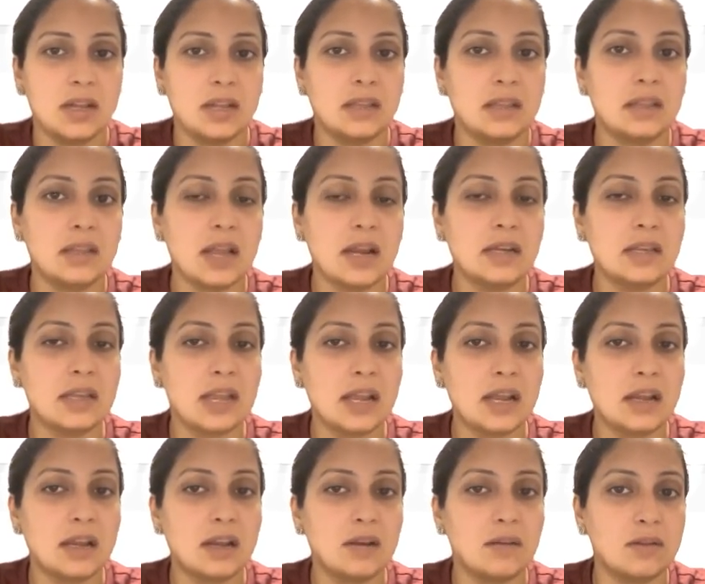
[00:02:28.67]
Then
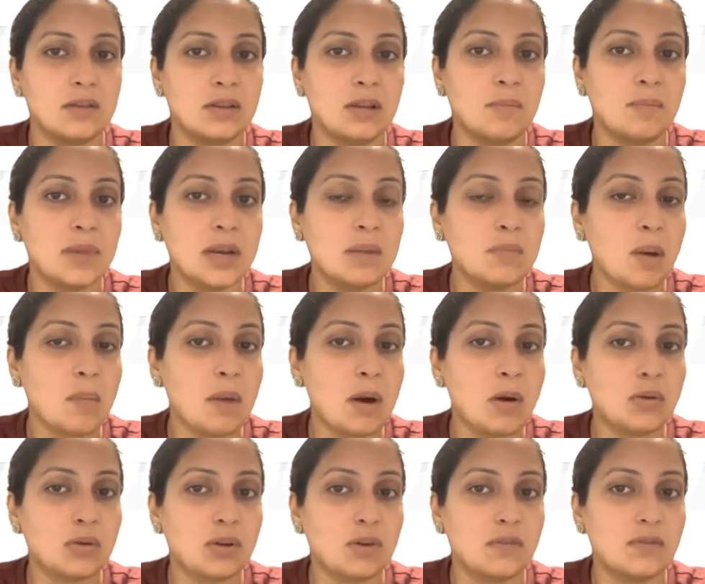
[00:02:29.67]
take the minimum
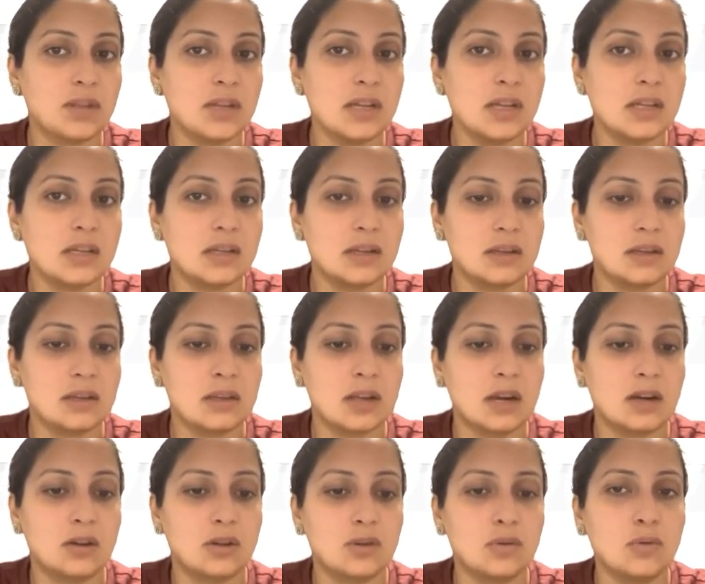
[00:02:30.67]
out of these.
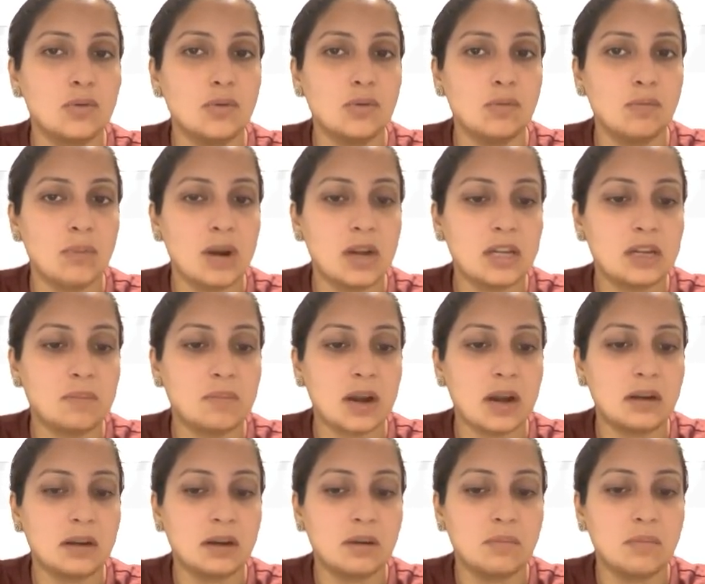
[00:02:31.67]
Take 2,
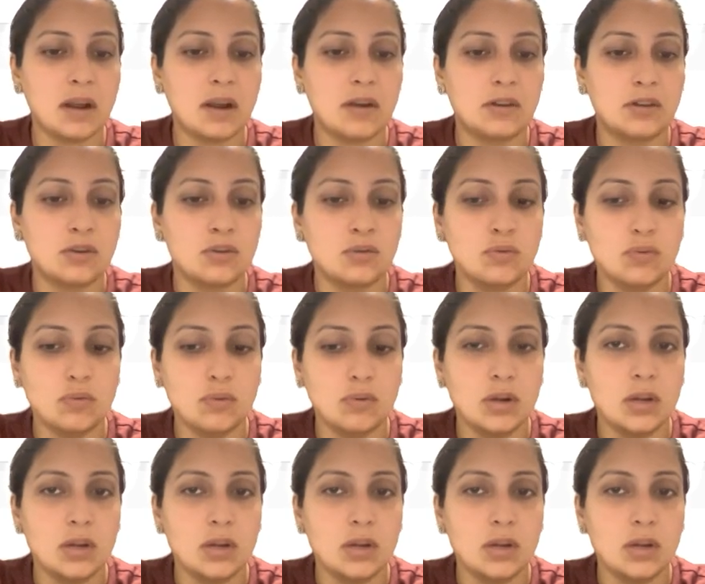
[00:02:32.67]
multiplied it by 2,